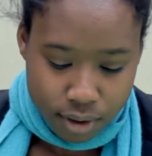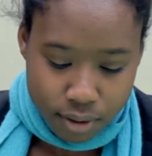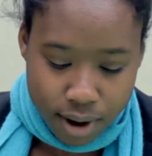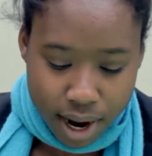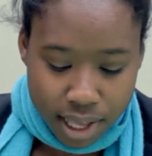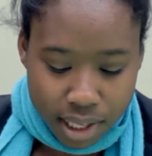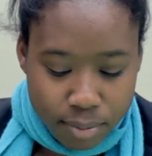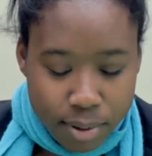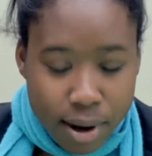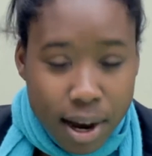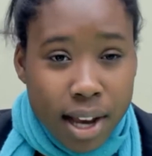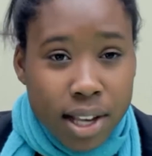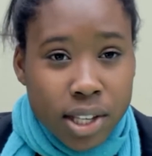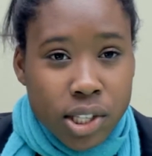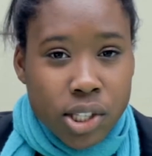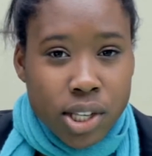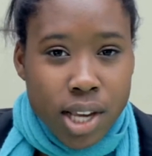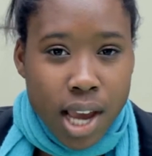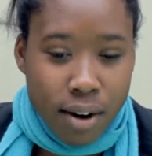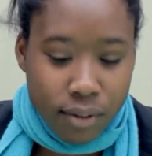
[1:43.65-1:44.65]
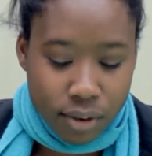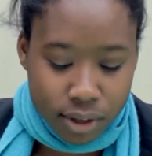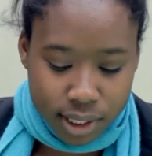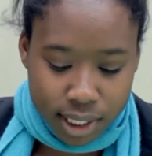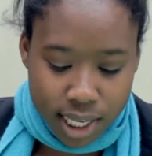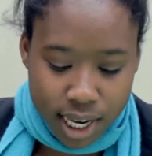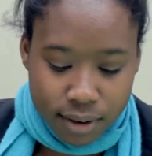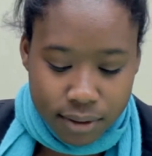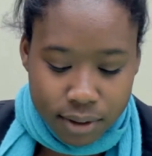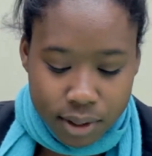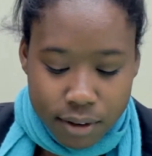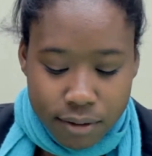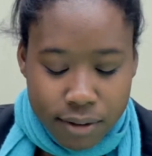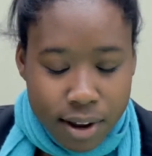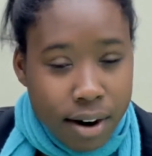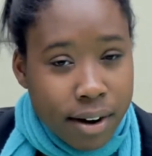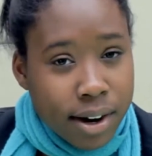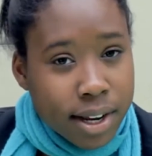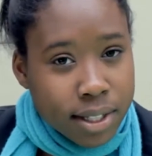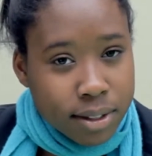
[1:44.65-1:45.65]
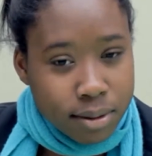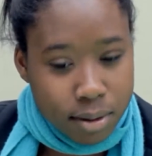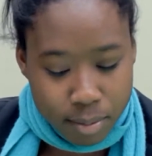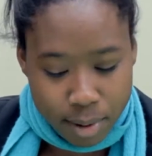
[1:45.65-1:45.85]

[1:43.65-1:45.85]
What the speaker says: Throughout the past year, I've received various